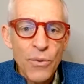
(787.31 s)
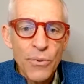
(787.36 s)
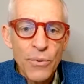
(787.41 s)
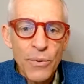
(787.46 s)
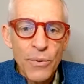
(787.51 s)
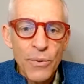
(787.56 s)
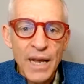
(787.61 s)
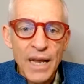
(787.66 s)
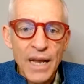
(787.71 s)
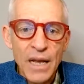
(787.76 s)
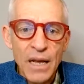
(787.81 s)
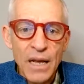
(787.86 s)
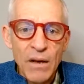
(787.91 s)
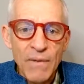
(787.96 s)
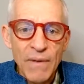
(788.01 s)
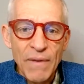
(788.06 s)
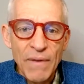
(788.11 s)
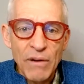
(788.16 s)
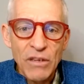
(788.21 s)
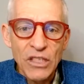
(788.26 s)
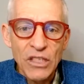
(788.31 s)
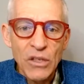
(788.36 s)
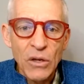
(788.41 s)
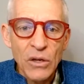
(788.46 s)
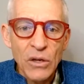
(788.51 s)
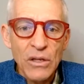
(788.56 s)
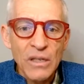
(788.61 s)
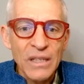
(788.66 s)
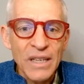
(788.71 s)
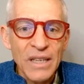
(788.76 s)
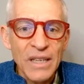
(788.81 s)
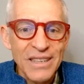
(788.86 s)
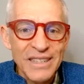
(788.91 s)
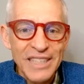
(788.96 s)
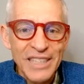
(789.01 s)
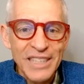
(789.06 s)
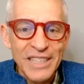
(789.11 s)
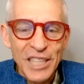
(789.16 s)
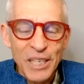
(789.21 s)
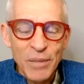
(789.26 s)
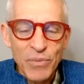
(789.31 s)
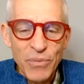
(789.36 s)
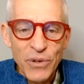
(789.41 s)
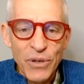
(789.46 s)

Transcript: three of Aristotle's artistic